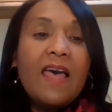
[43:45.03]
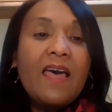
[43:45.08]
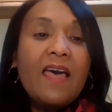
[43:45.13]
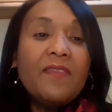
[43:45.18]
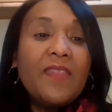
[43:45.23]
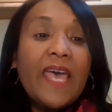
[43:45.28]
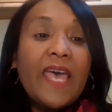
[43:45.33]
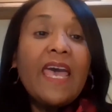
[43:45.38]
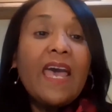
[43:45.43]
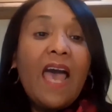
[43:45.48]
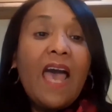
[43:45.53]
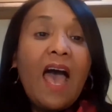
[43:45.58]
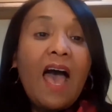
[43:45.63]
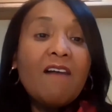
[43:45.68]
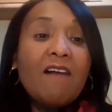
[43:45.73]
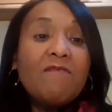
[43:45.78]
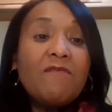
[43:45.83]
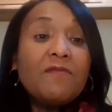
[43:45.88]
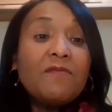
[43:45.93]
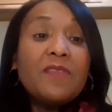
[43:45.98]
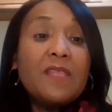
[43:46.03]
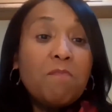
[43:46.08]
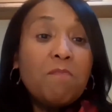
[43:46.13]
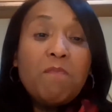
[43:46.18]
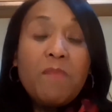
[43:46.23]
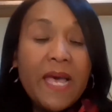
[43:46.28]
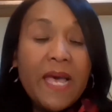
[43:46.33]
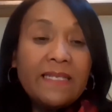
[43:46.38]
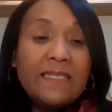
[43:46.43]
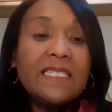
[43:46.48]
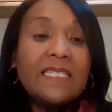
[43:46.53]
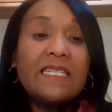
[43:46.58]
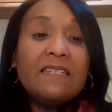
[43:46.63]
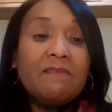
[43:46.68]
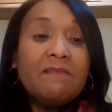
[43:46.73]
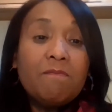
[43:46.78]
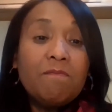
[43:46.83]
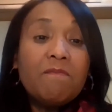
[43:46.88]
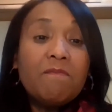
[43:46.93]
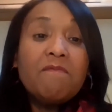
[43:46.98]
they have
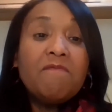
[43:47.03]
depended